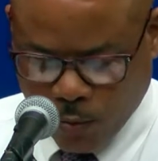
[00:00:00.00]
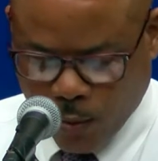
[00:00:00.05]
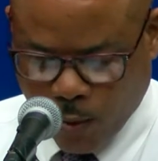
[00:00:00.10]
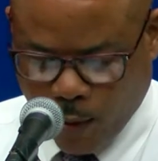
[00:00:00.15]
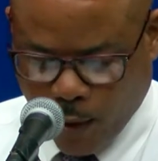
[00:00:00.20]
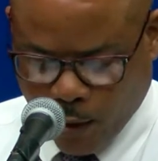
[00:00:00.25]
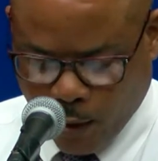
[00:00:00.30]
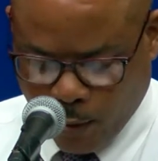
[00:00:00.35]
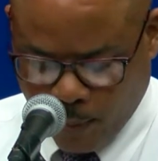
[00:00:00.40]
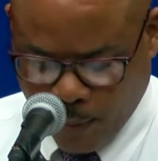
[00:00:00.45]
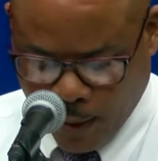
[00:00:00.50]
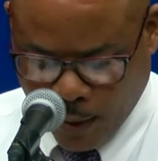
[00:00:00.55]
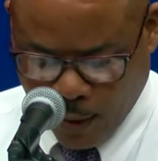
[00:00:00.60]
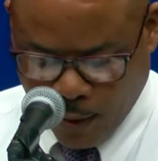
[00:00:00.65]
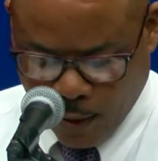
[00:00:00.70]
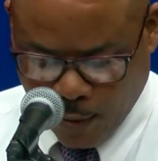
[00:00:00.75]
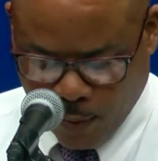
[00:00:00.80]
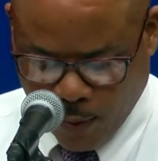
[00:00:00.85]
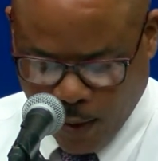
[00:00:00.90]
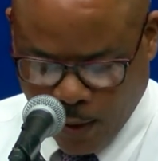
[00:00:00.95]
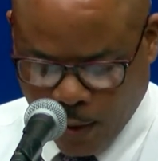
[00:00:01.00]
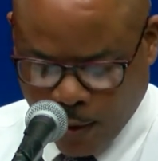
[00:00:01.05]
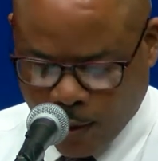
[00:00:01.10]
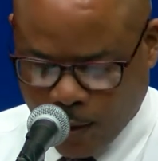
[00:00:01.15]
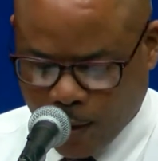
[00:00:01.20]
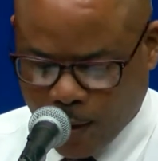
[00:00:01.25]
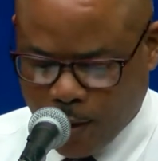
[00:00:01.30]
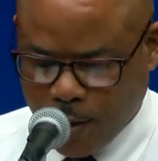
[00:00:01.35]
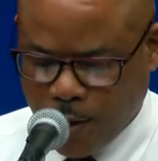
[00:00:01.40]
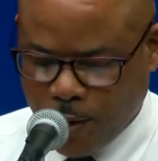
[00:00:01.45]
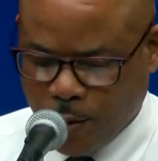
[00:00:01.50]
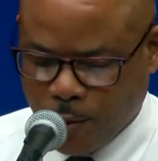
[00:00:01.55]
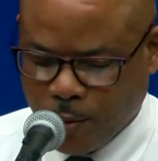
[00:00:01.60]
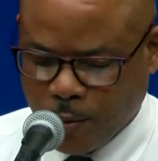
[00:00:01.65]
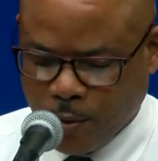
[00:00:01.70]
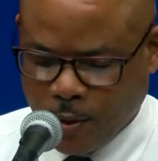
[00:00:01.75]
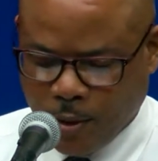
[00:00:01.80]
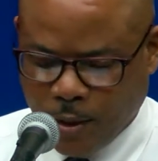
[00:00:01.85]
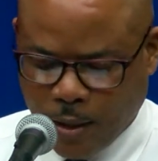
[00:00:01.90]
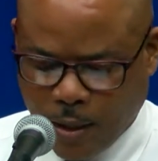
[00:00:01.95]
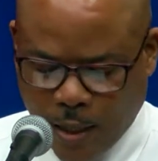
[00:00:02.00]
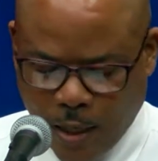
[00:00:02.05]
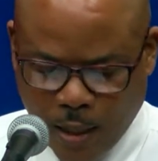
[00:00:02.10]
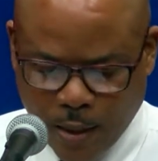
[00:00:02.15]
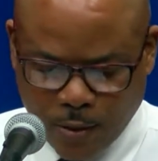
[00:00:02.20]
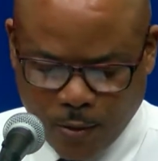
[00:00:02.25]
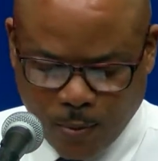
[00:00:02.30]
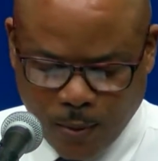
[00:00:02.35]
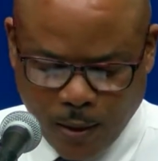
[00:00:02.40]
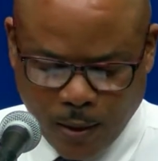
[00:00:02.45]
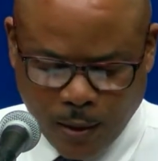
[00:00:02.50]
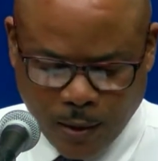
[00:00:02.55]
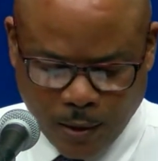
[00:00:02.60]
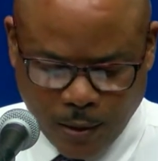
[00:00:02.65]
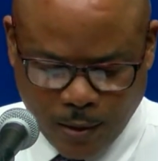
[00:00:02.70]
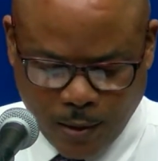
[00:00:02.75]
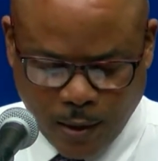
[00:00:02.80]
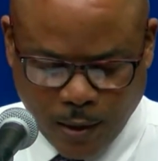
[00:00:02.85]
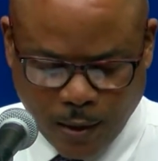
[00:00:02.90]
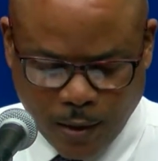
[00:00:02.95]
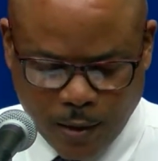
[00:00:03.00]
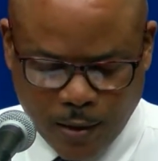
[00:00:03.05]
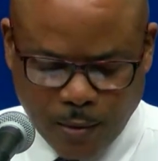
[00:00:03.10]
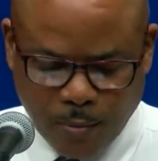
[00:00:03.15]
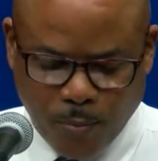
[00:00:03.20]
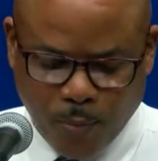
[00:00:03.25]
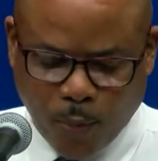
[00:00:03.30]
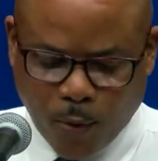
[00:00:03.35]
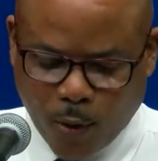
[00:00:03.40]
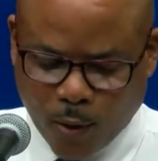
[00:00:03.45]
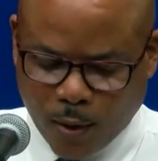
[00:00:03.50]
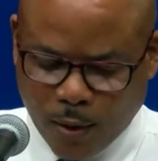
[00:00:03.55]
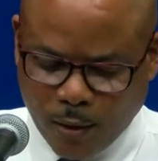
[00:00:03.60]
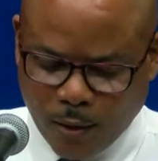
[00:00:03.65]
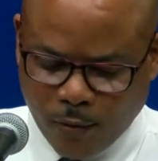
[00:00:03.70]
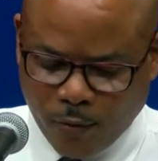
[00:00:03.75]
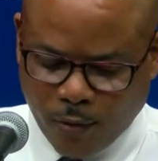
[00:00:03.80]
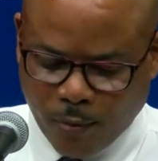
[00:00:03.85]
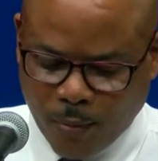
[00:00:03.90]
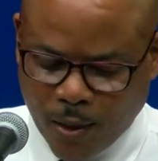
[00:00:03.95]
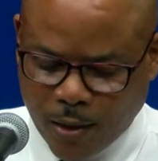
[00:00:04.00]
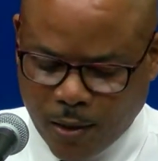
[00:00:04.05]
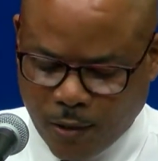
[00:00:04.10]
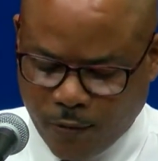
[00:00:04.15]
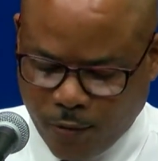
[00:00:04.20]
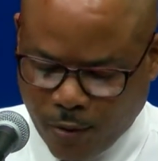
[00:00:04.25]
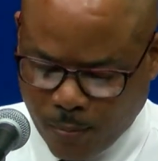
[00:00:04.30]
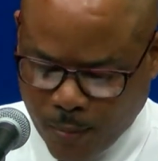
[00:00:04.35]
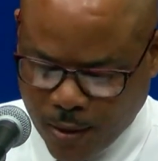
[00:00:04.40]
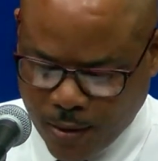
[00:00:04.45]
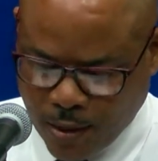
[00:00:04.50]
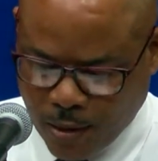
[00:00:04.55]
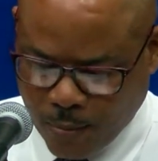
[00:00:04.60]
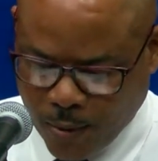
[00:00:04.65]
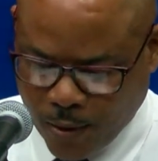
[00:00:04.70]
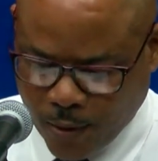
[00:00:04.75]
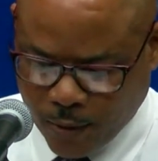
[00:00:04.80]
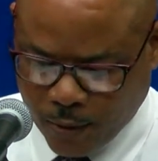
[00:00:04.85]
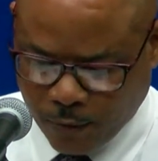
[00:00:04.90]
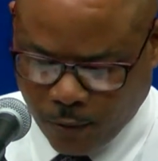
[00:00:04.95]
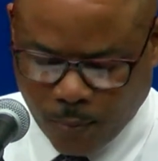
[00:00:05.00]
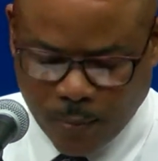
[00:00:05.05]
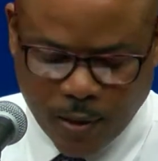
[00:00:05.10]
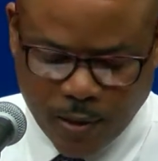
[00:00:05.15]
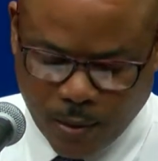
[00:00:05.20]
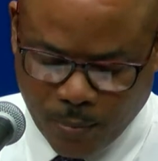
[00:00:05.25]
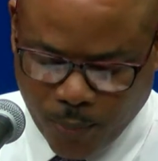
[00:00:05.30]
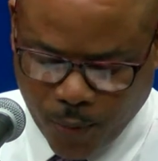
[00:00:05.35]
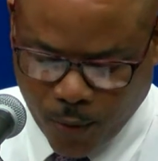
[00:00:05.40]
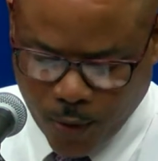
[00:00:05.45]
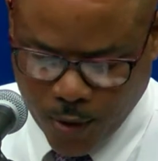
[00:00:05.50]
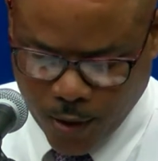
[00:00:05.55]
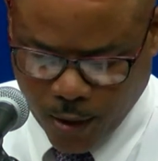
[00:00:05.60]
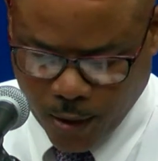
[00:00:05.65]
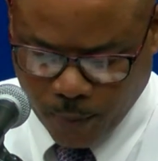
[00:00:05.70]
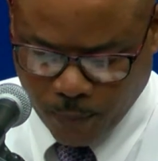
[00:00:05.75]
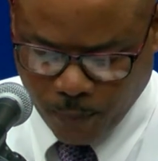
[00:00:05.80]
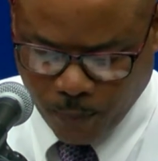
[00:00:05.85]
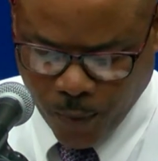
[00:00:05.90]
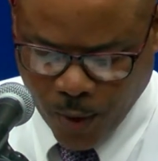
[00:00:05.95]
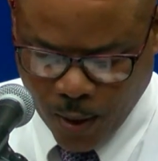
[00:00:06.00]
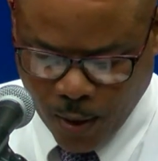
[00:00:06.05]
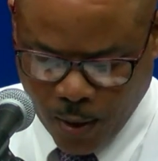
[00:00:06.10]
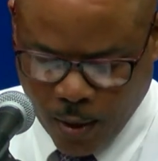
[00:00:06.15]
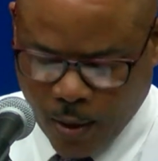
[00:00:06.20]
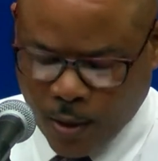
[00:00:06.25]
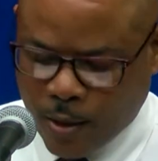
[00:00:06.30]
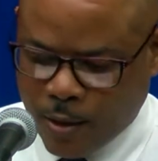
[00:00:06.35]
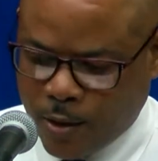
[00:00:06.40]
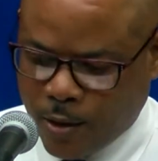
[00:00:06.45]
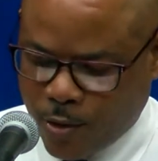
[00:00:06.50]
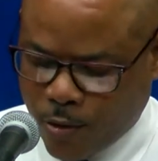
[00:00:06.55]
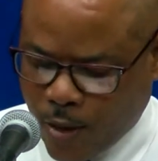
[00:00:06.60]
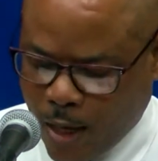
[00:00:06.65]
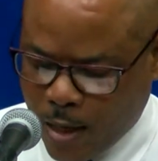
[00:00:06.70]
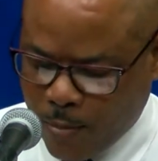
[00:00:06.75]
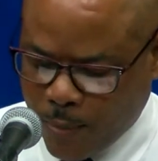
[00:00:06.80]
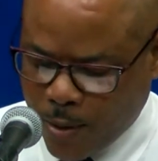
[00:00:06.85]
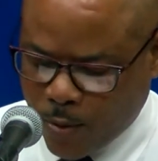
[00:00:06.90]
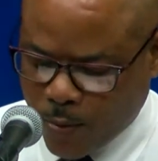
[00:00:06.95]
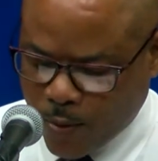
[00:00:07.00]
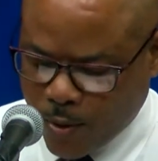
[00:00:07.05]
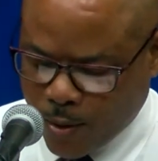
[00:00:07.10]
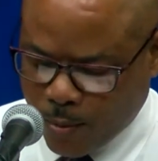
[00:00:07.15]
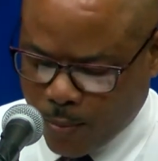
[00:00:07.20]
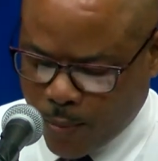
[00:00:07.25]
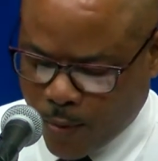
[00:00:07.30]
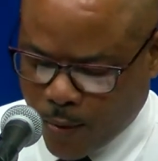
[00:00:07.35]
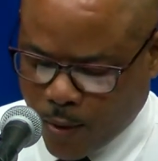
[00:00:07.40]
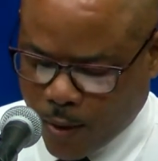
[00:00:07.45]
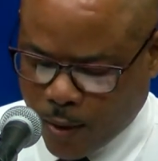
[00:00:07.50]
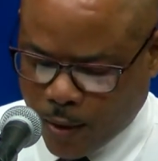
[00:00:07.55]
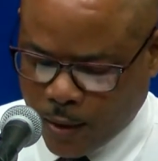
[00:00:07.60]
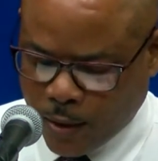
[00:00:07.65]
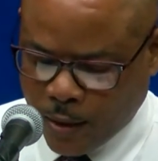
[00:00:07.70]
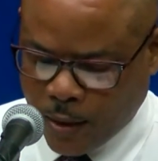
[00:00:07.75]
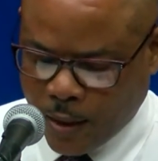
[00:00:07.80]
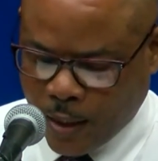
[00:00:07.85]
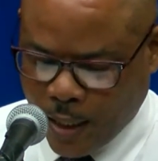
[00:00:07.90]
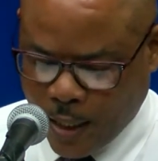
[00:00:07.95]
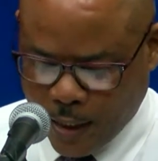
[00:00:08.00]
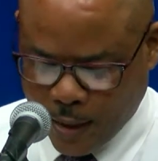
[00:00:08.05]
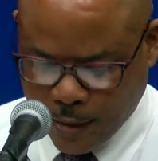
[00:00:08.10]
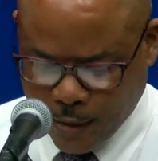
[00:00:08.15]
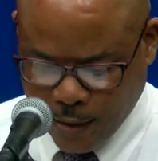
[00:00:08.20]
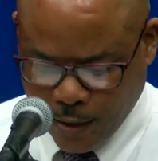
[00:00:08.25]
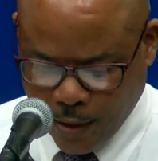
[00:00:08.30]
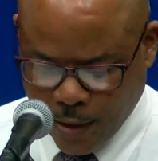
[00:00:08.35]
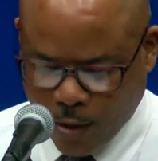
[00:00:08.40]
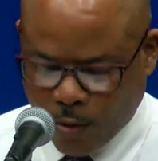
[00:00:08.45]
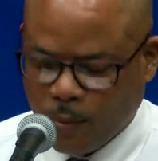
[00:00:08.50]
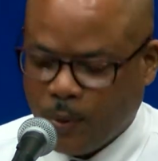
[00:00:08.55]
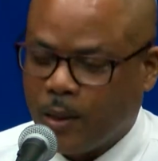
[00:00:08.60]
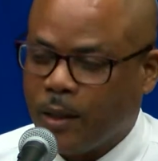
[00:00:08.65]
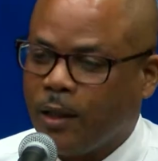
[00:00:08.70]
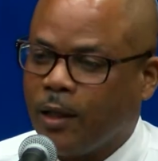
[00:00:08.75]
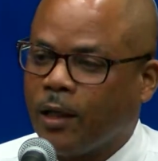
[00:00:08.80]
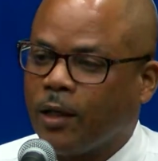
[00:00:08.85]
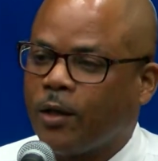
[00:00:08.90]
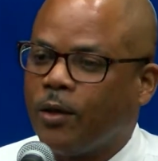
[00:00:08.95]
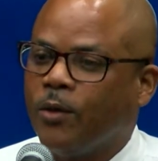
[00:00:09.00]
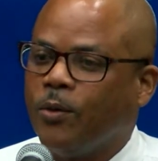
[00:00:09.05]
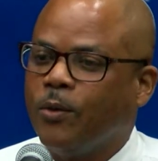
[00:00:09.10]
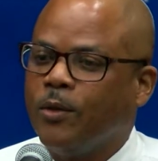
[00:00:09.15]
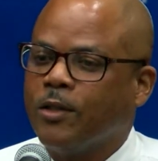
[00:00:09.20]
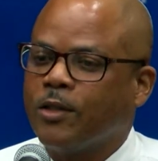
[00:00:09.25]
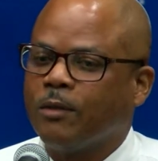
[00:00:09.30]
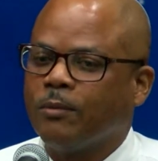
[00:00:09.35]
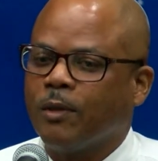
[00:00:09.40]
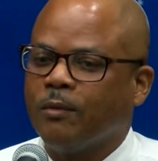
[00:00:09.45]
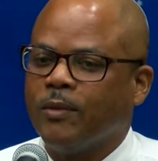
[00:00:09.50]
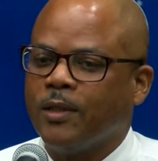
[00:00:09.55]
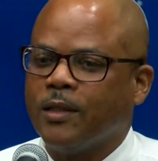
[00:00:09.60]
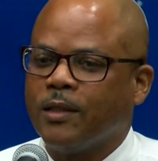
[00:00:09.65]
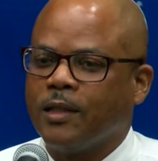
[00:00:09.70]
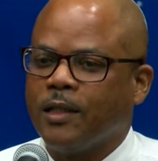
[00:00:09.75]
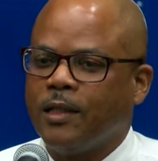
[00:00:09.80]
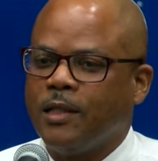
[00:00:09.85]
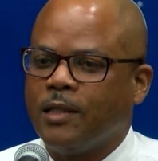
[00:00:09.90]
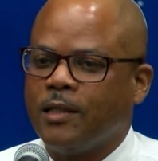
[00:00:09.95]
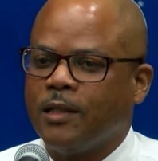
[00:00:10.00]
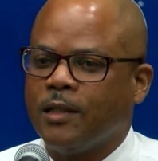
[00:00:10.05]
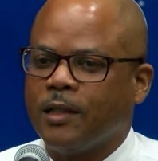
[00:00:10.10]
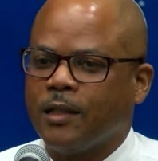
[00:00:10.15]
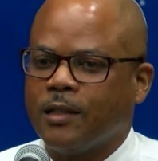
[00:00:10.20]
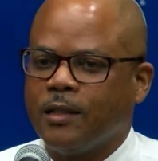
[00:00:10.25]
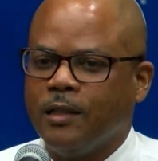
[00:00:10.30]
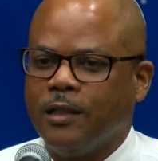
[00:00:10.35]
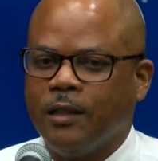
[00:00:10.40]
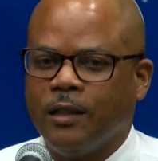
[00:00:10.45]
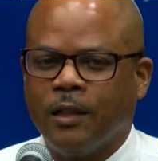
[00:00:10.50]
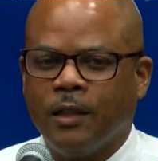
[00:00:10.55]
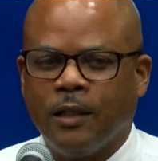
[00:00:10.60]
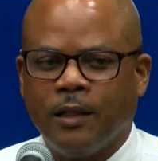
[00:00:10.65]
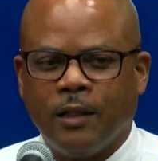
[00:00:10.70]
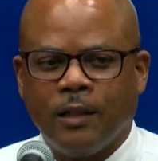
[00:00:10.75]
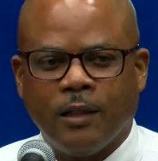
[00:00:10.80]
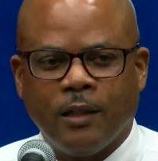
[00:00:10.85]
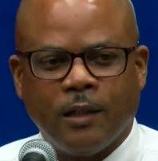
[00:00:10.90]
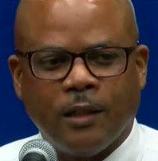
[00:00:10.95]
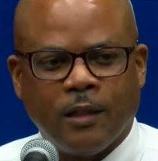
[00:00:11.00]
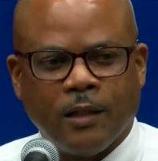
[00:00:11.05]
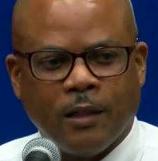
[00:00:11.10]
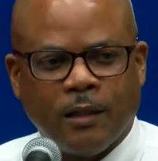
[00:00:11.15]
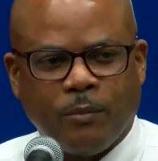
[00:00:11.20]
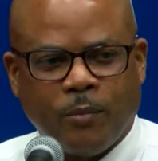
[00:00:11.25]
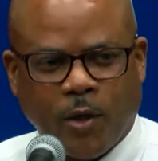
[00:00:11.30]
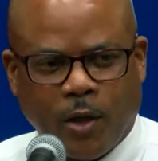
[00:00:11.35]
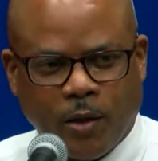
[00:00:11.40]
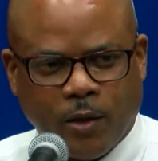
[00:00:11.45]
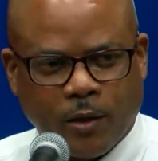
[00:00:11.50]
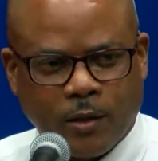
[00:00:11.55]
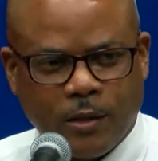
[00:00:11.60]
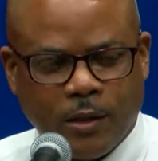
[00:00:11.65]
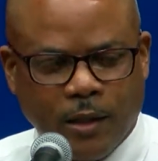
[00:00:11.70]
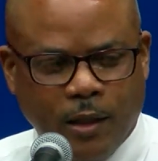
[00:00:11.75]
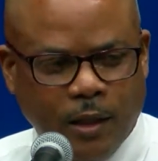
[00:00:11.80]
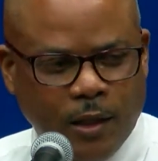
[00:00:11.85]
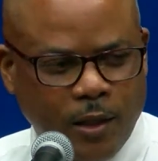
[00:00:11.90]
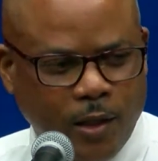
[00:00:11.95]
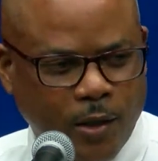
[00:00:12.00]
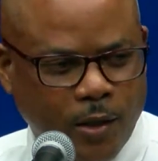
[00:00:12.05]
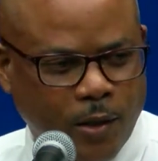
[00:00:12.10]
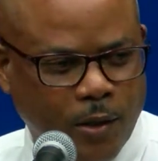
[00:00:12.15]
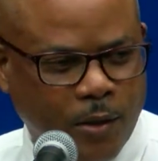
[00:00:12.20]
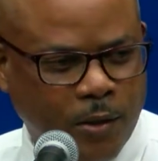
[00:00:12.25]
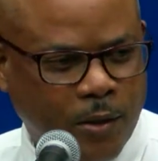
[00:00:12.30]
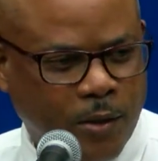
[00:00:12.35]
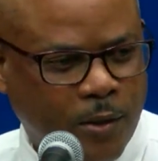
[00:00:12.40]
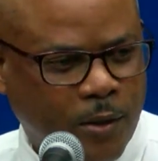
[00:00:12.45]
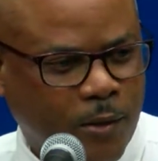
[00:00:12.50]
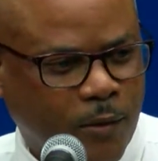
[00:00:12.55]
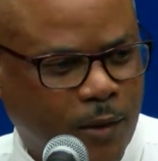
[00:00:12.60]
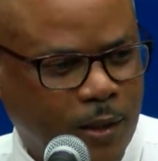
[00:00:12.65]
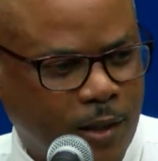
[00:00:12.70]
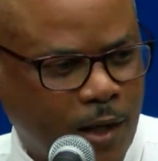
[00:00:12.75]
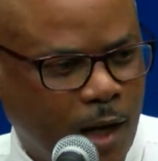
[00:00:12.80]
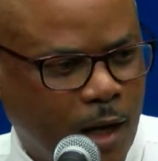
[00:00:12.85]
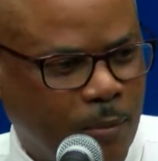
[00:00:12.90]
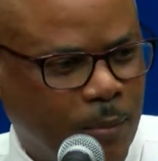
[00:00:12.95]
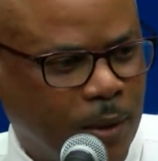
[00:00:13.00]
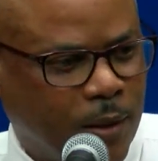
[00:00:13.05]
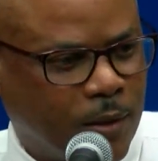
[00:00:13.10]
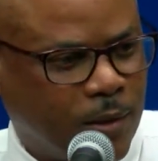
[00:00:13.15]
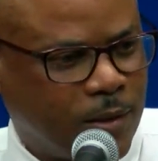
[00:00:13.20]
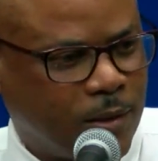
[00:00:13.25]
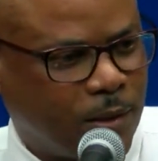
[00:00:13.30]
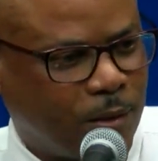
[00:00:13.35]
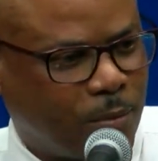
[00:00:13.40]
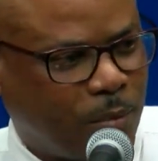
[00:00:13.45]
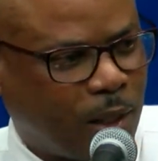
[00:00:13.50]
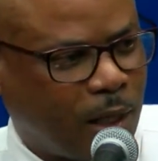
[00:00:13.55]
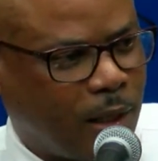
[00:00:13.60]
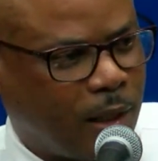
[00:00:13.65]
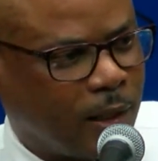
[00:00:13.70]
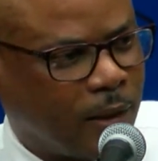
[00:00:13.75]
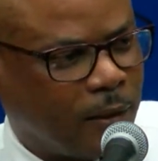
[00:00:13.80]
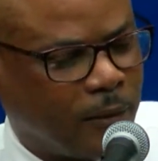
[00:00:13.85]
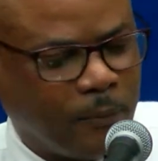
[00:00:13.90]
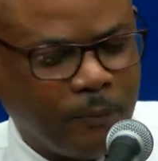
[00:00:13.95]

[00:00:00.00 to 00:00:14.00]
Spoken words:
we recommend and we urge you, as we take this important information from the seminar, from the symposium, to try meet with a broker and see how we could include some of these ECSE products in your retirement planning.